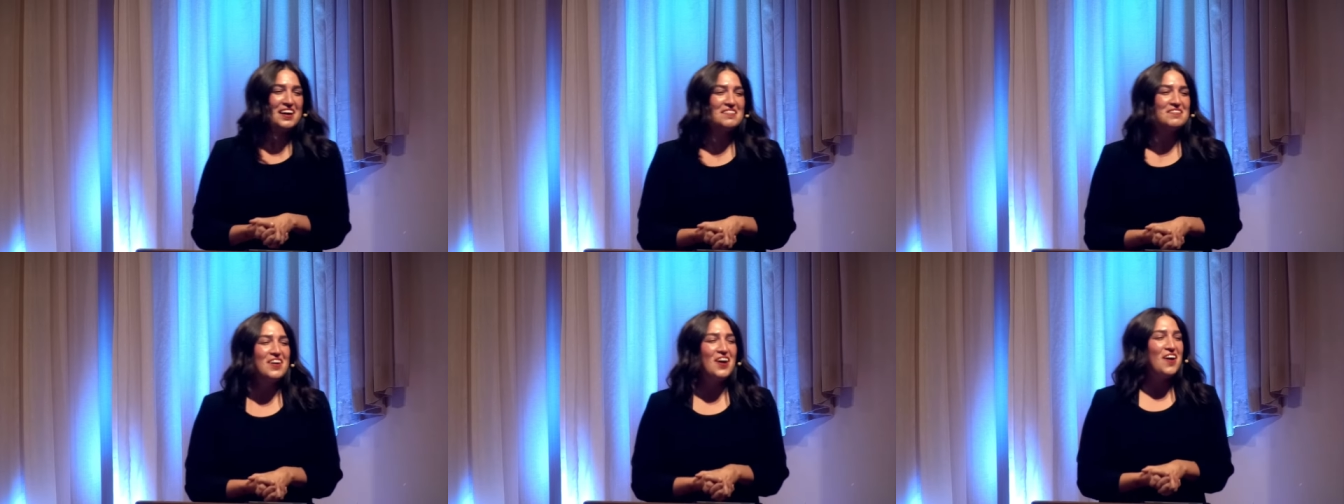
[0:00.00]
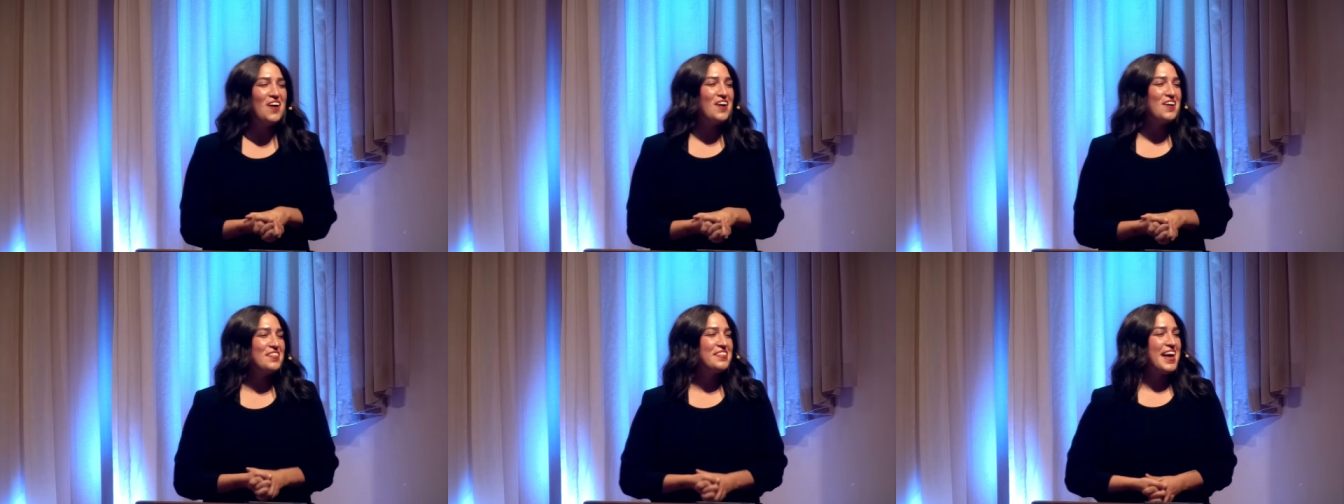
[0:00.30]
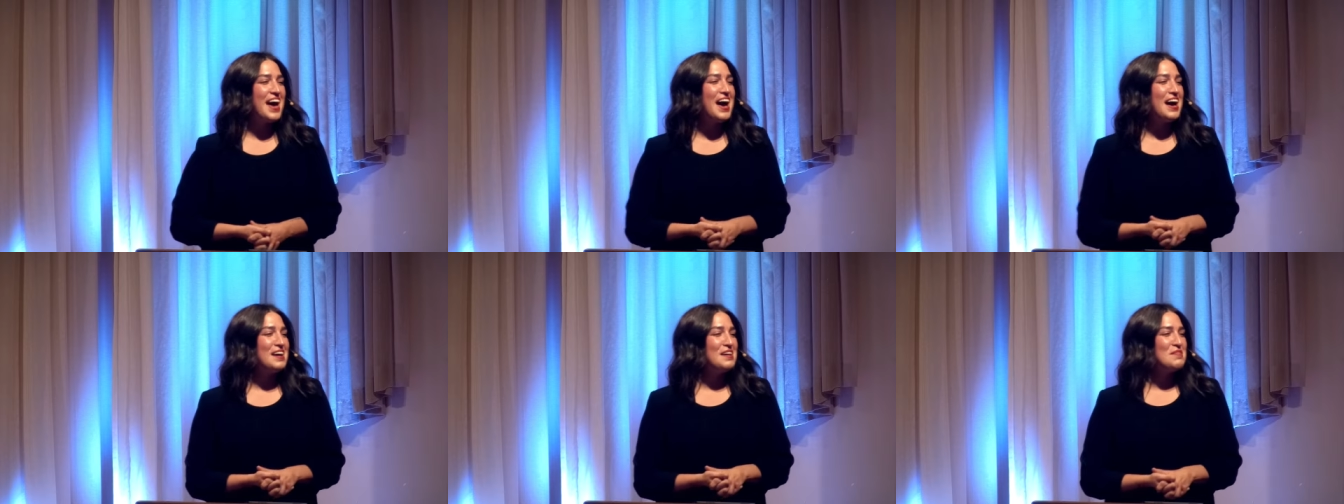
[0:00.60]
of all
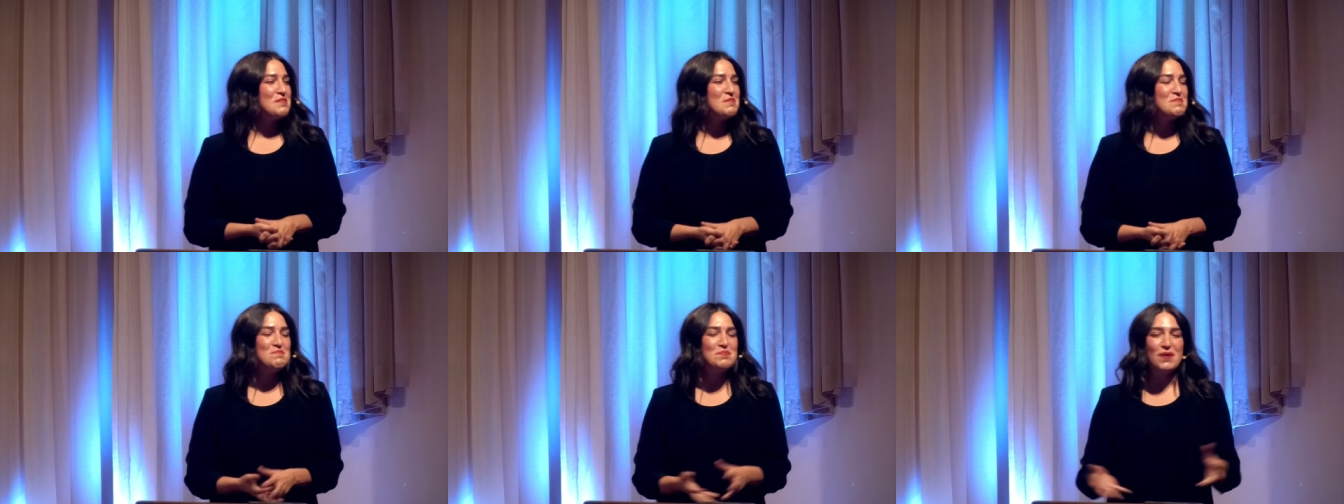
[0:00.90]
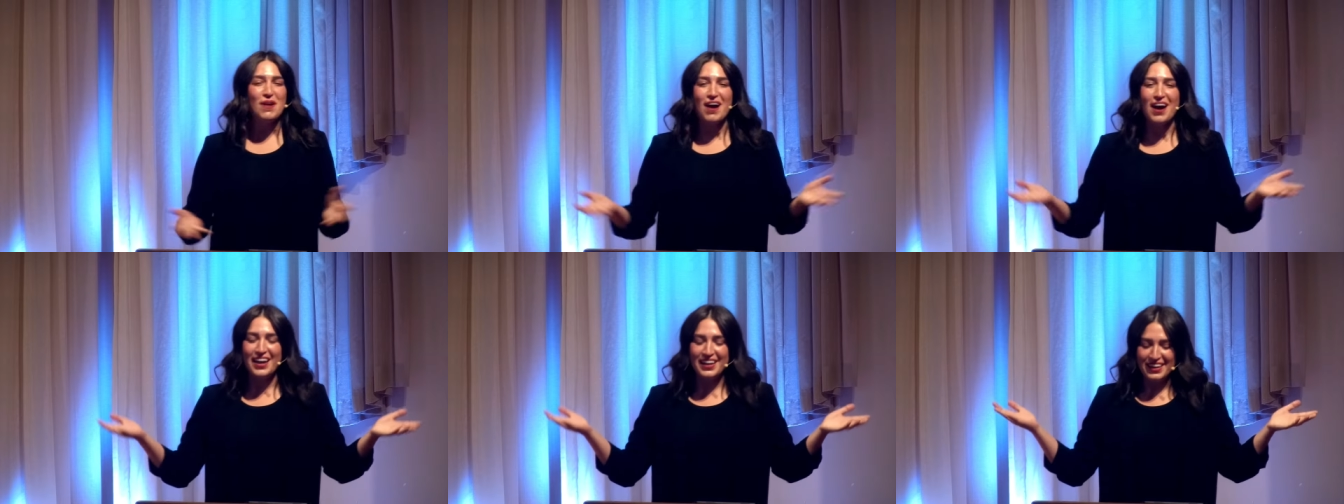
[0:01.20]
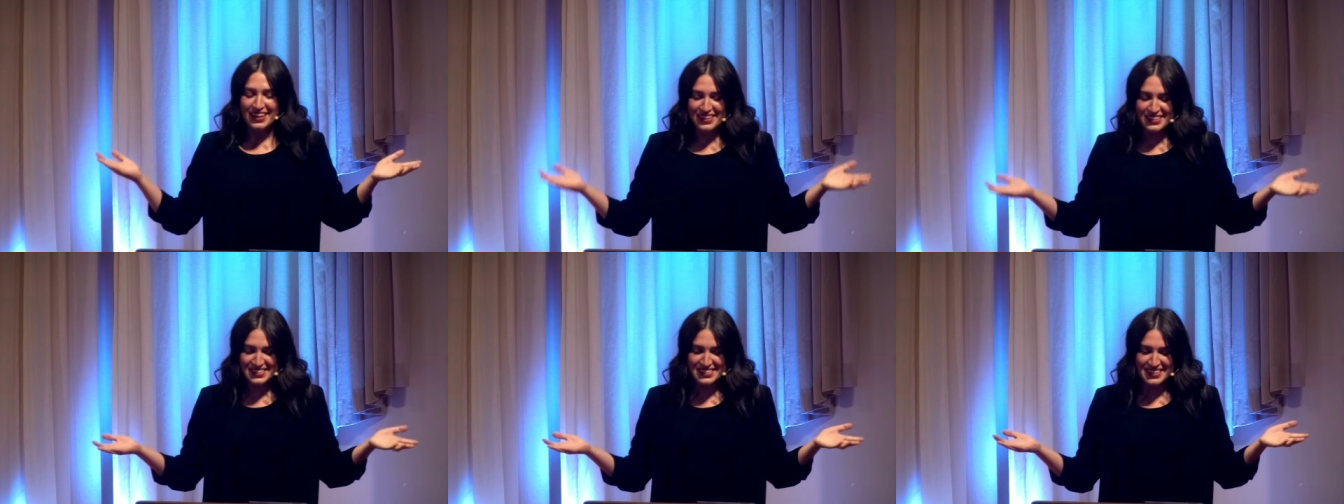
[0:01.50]
that
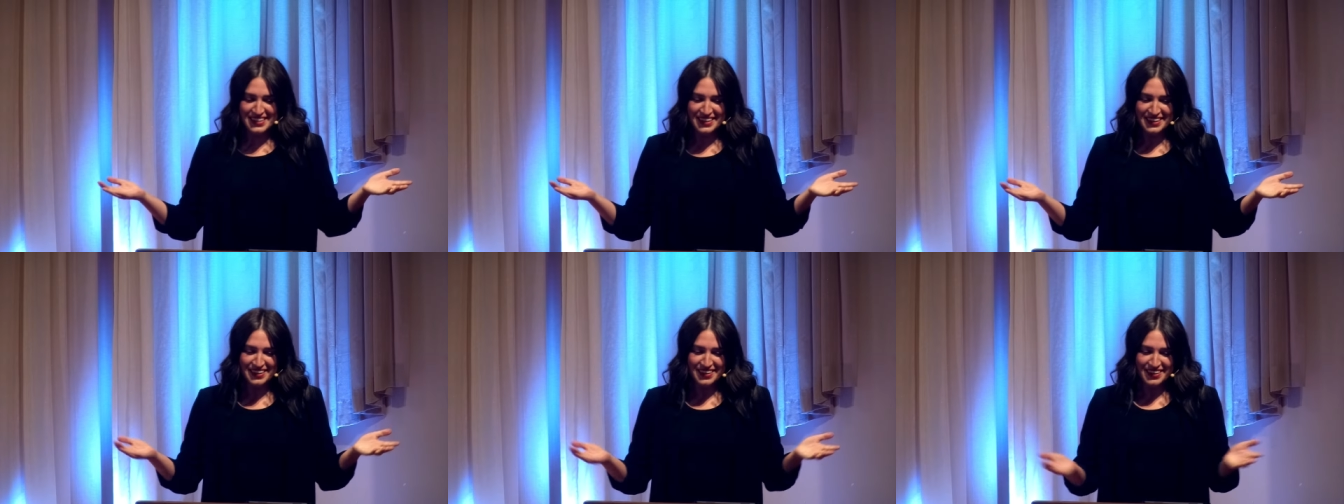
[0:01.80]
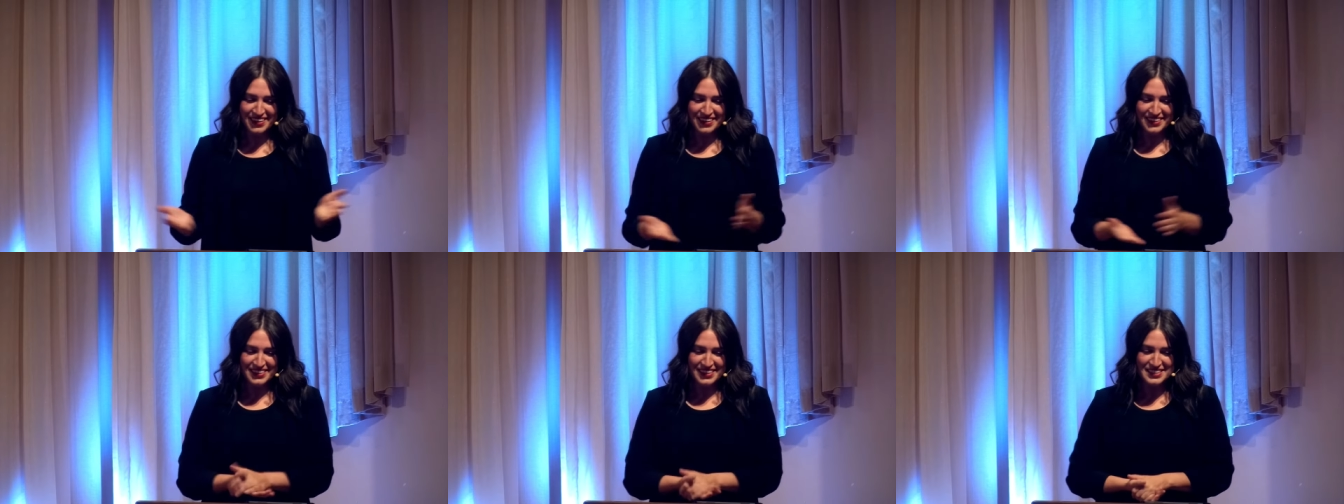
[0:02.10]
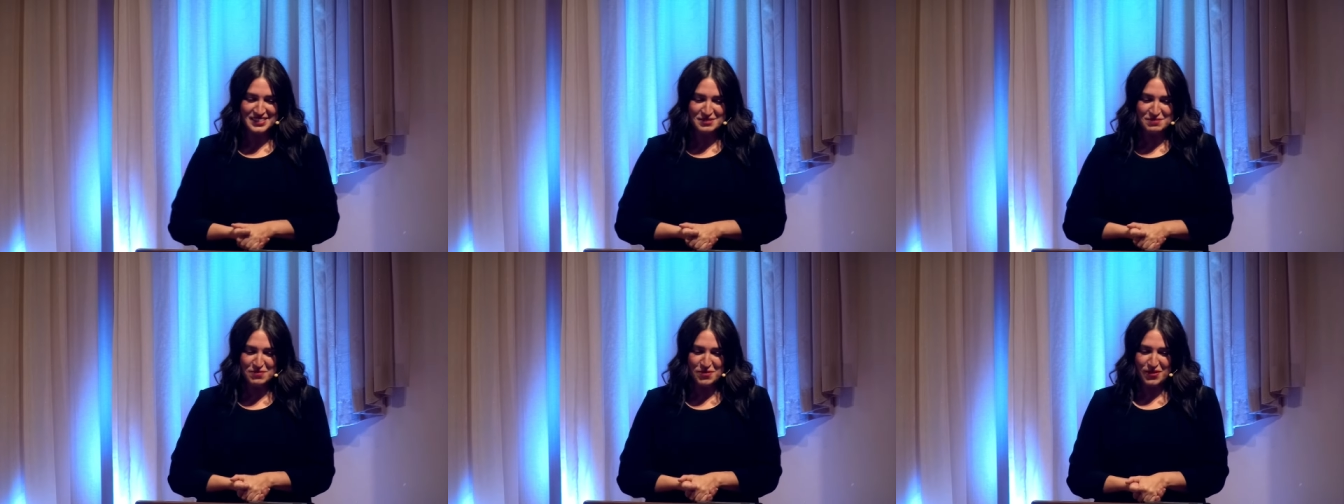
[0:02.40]
brought us here
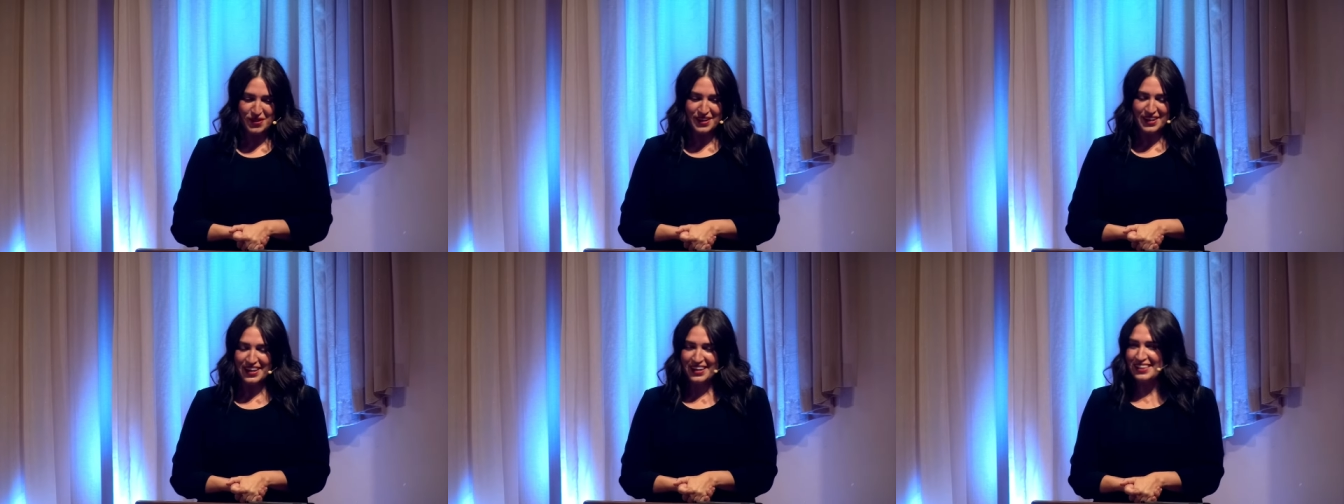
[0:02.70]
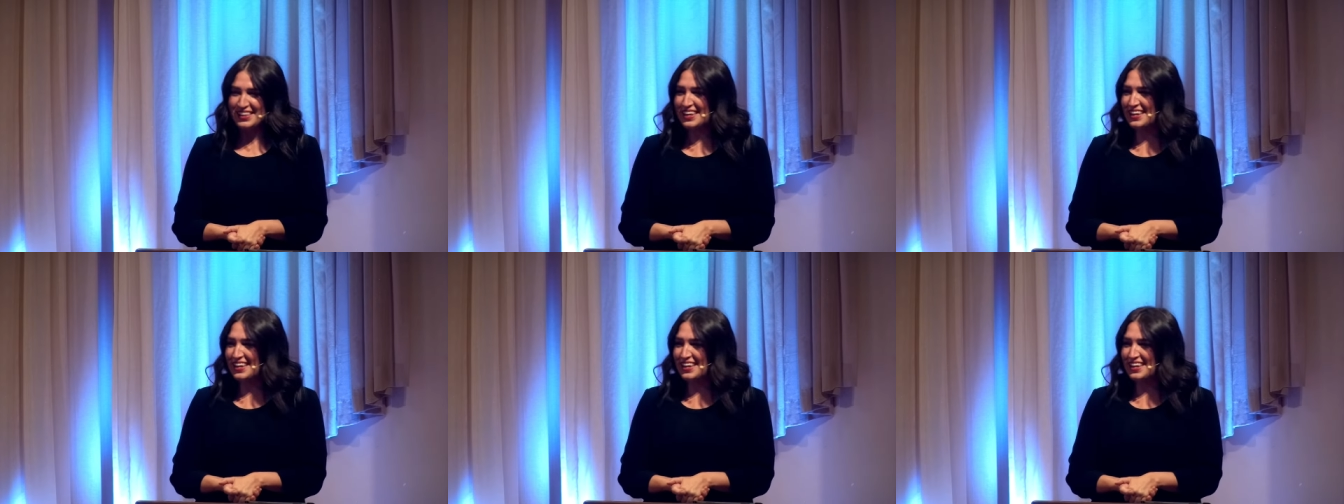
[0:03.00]
this morning,